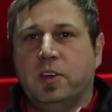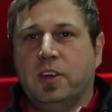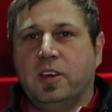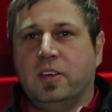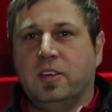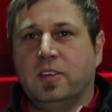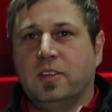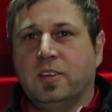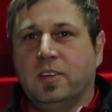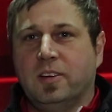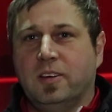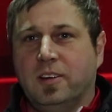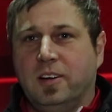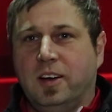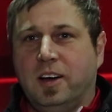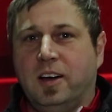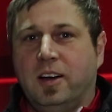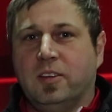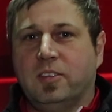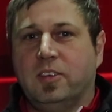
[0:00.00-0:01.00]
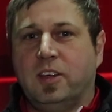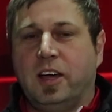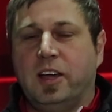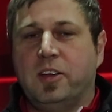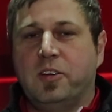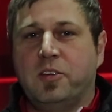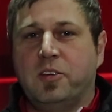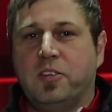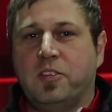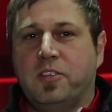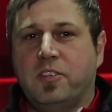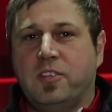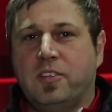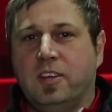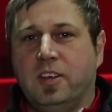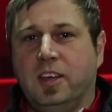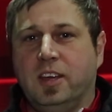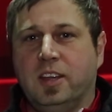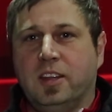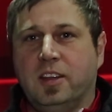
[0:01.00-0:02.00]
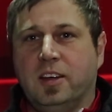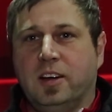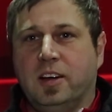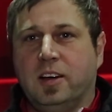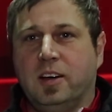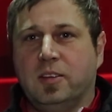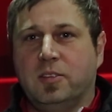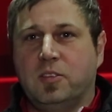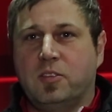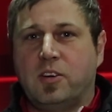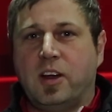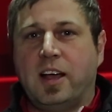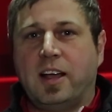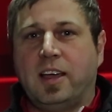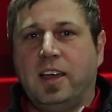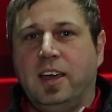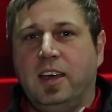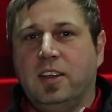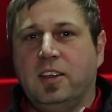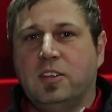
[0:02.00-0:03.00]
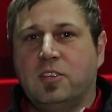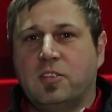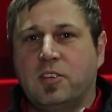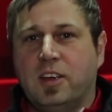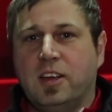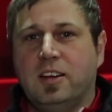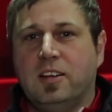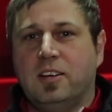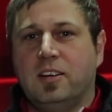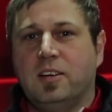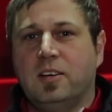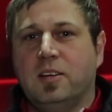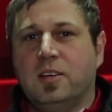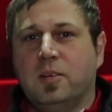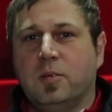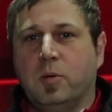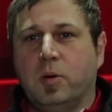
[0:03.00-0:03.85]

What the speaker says: the tires in a truck and a trailer.